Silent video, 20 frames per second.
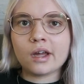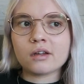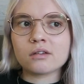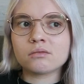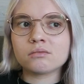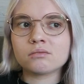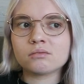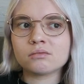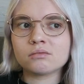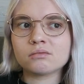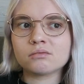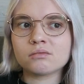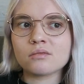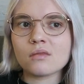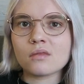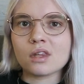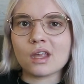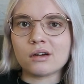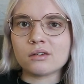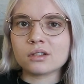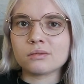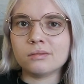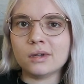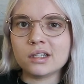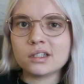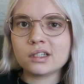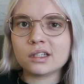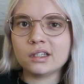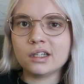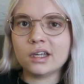and that was
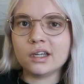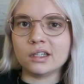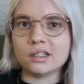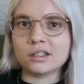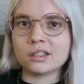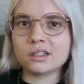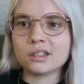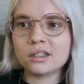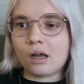basically it.